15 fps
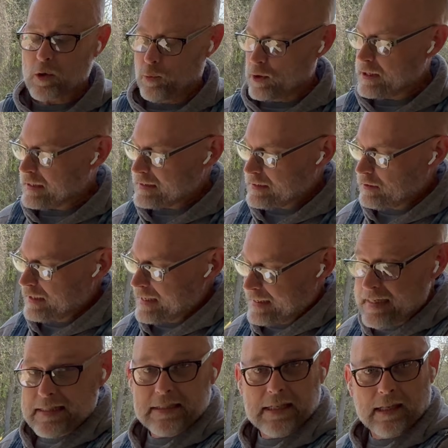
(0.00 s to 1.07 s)
We're going to let
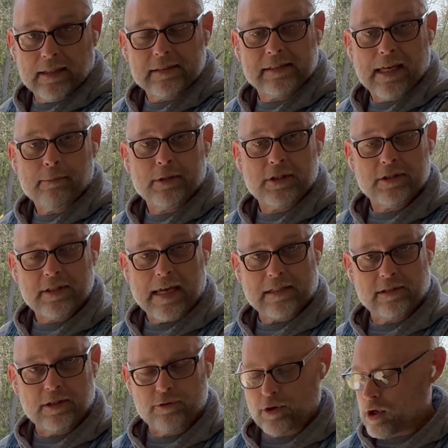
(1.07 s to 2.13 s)
it tell us how much it's
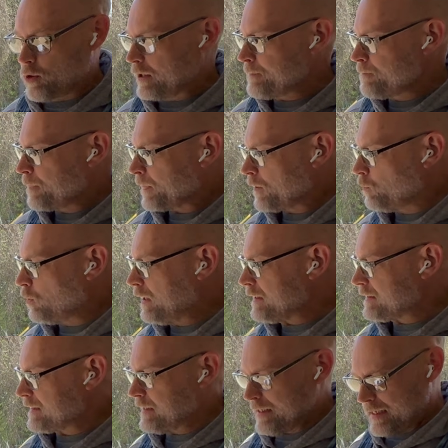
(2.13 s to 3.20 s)
actually drawing
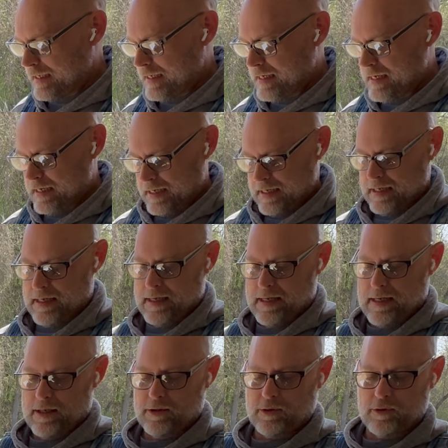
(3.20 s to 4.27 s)
once the
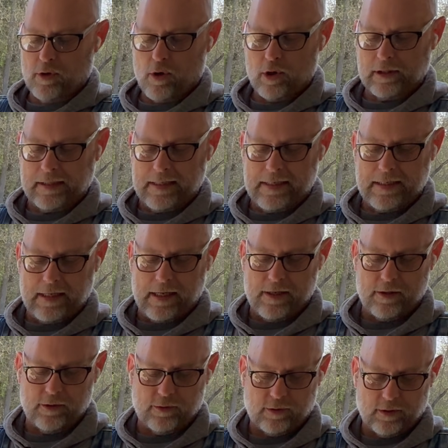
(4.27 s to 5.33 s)
STARLINK
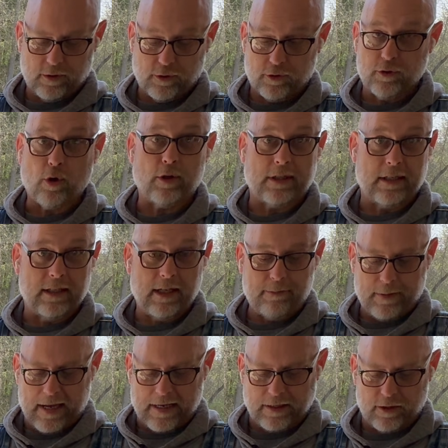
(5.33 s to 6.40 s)
is started
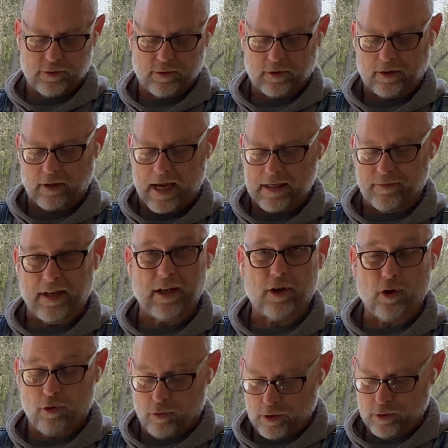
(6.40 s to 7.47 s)
up and is kind of at
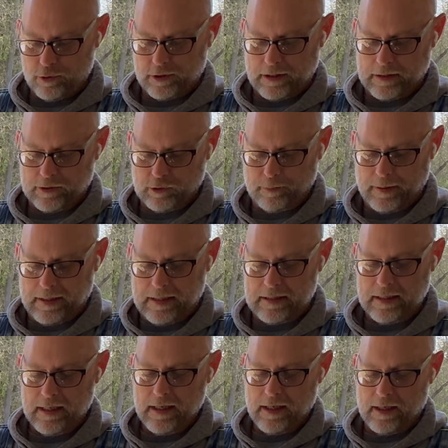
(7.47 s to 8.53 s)
cruising speed.